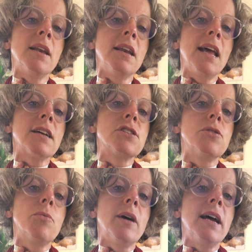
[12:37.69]
next to
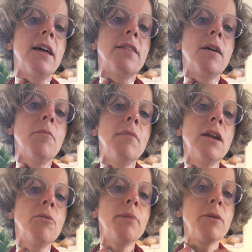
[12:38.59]
where the
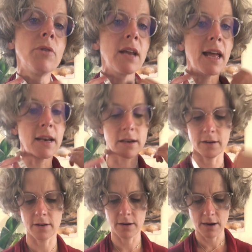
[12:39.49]
metal bit would end,
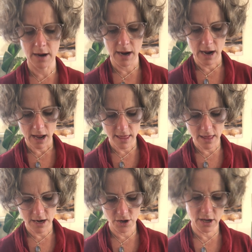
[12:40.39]
and
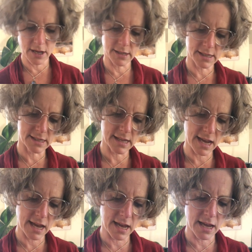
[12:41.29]
then you can
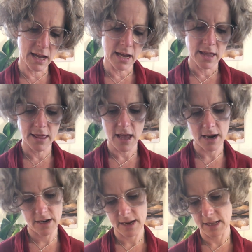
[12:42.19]
see
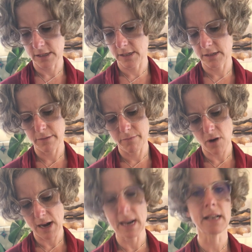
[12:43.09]
that
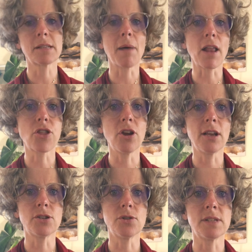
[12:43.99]
my neck's about
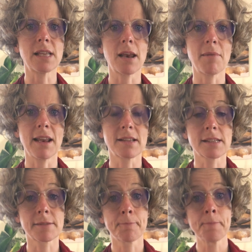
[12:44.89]
32
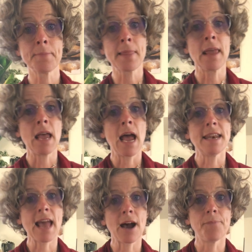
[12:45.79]
centimeters.
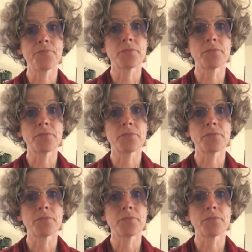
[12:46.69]
Now,